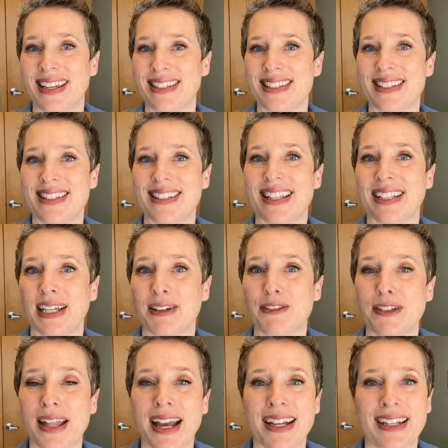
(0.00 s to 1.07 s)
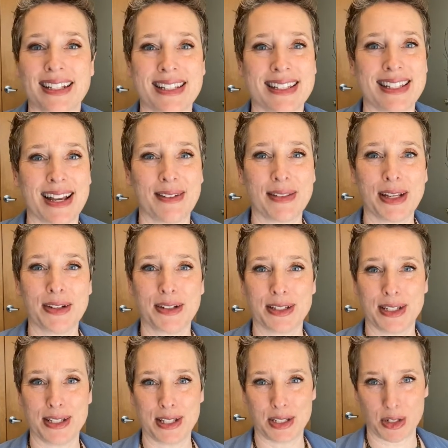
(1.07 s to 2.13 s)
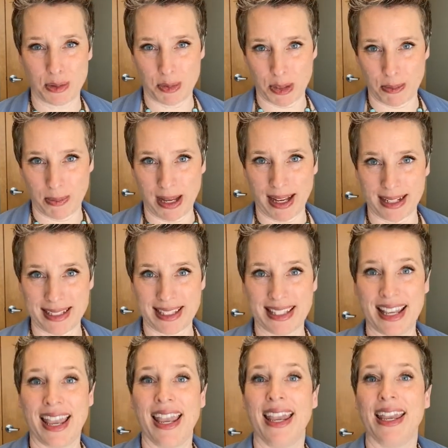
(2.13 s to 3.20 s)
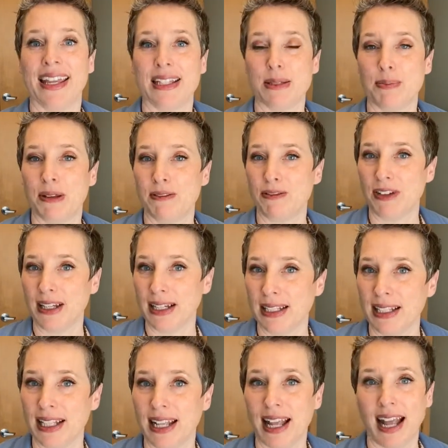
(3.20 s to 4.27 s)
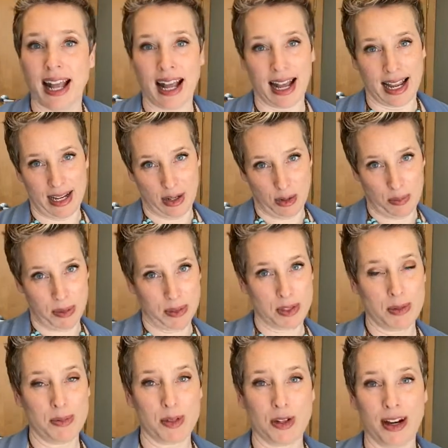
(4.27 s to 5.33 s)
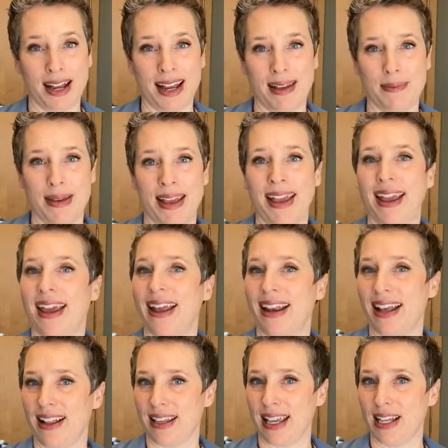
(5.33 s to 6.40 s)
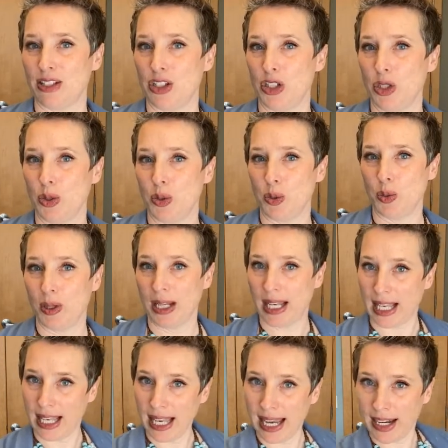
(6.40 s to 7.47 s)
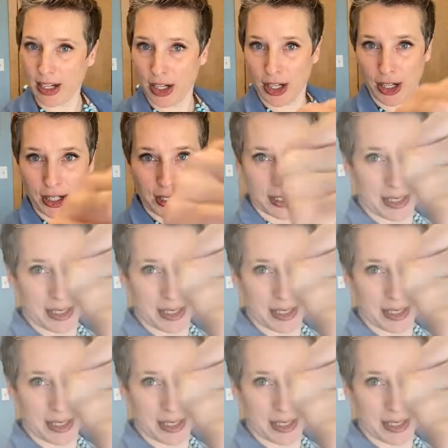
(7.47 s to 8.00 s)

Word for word: It's the link for that is down there in the description box. It's been fun. I hope you'll subscribe, and I'll catch you later.